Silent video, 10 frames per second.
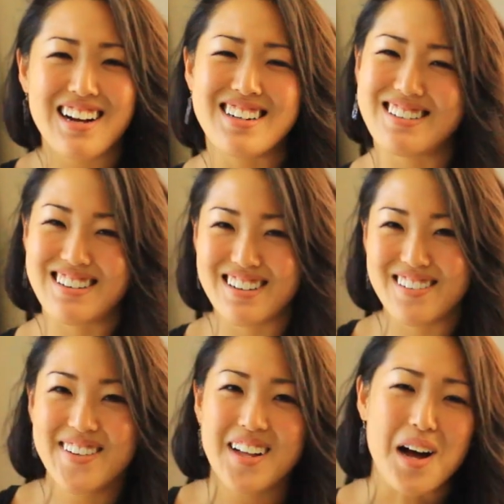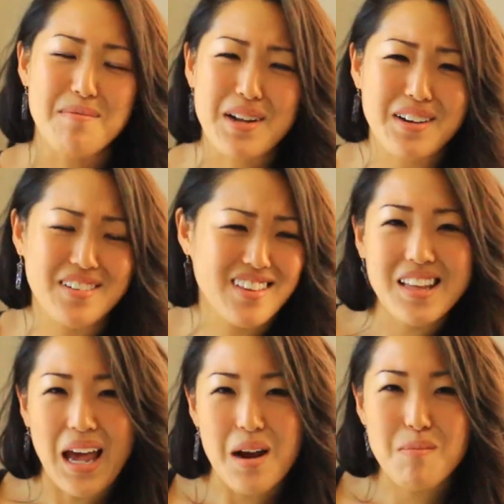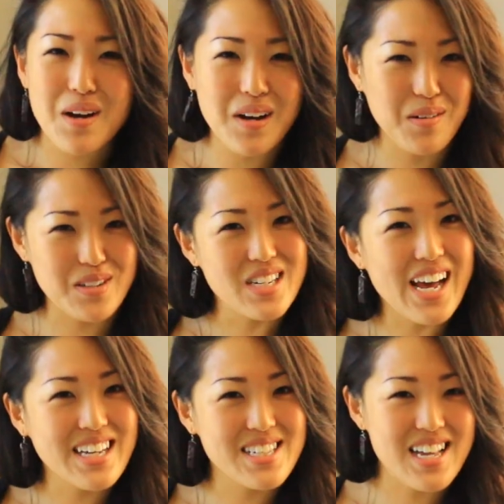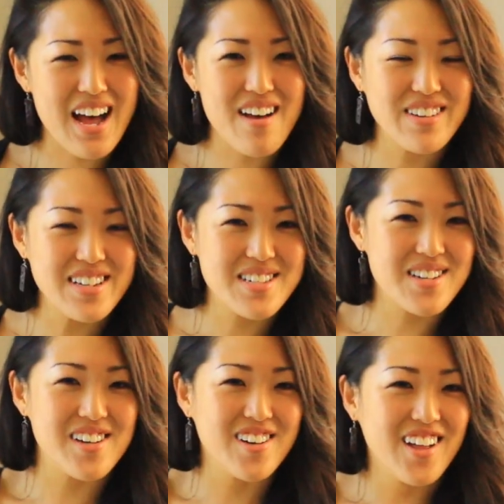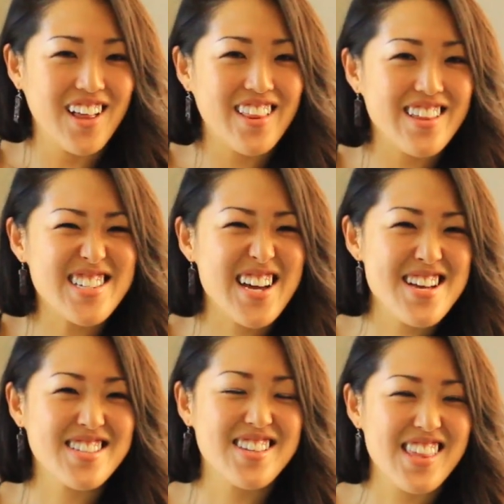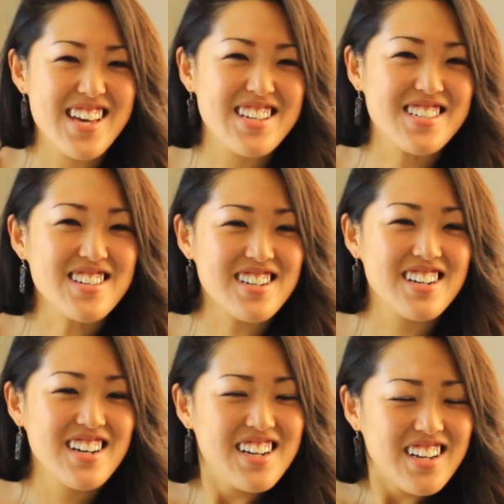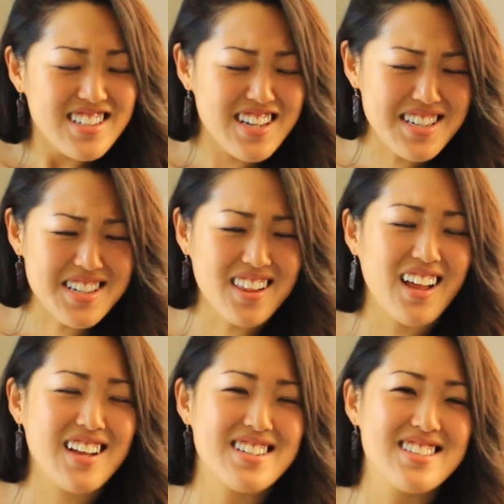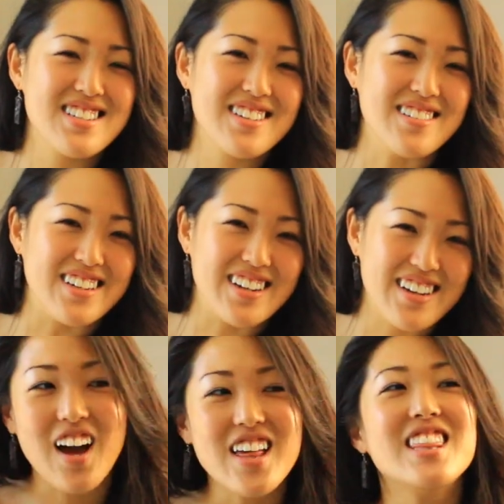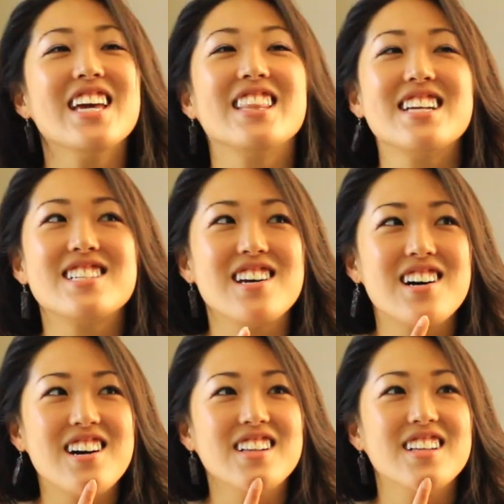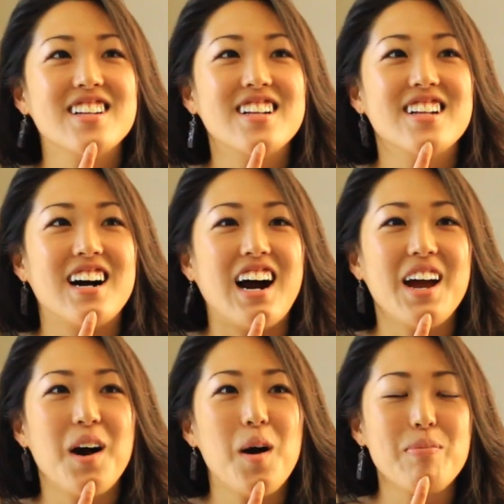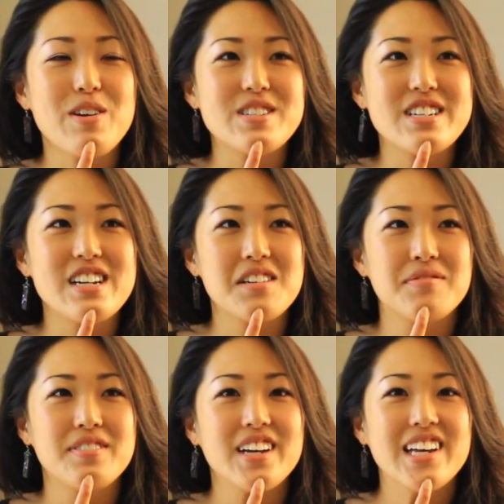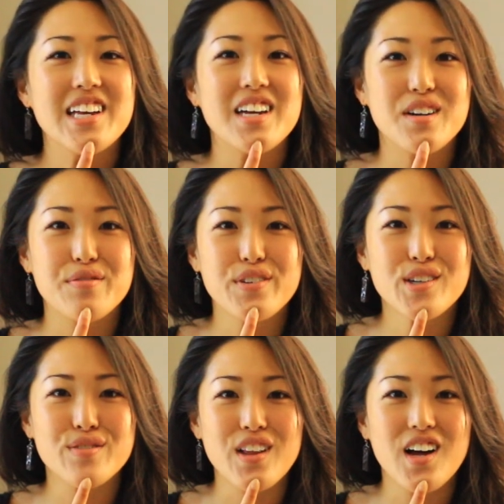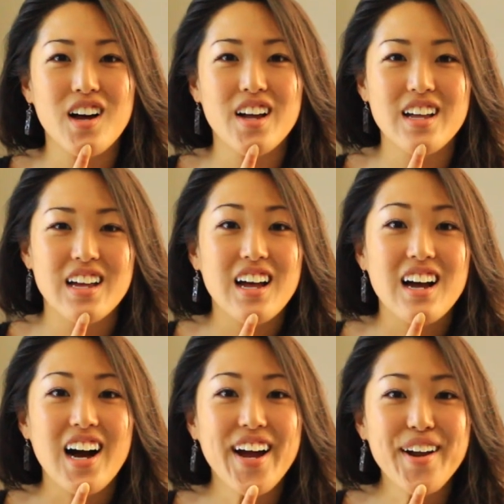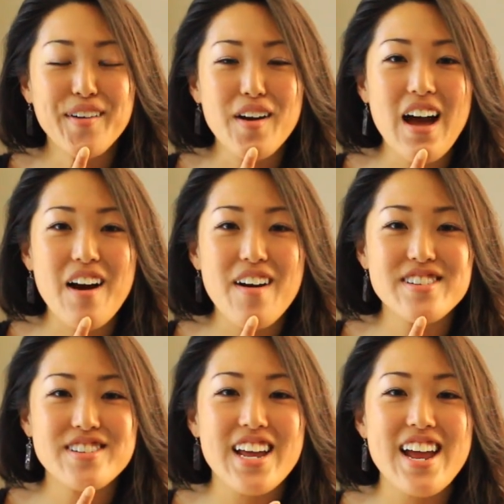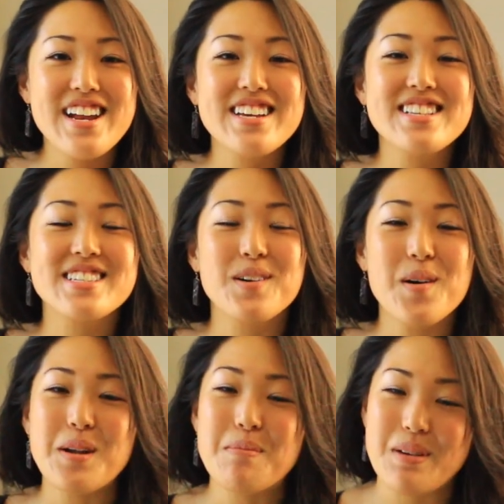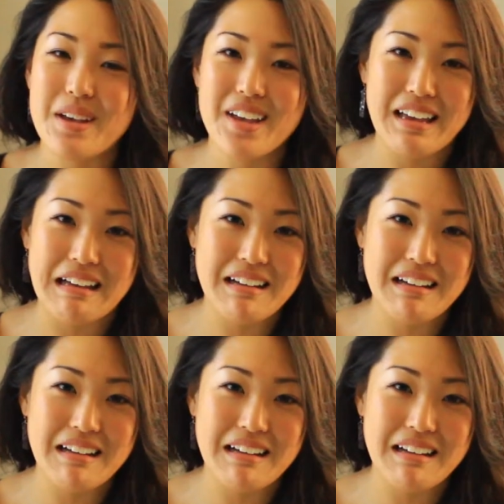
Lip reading: I don't know. I'm not camera or tech savvy, so these kinds of things takes a lot to do, you know? I think that's all. I hope there's enough here for a vlog. I don't know how entertaining it's going to be.